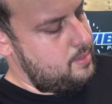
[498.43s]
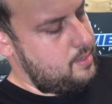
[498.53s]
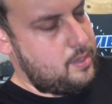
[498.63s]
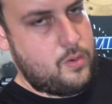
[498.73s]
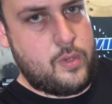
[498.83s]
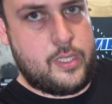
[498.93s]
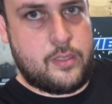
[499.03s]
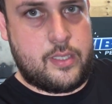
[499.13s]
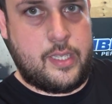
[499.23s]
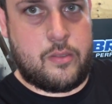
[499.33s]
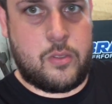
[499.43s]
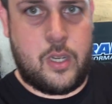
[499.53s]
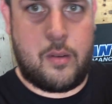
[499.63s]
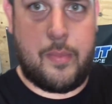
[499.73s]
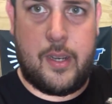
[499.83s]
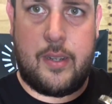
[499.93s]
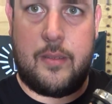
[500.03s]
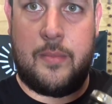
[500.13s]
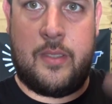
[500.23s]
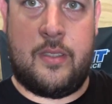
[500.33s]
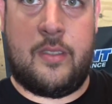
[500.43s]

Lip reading: So we just hit rock bottom,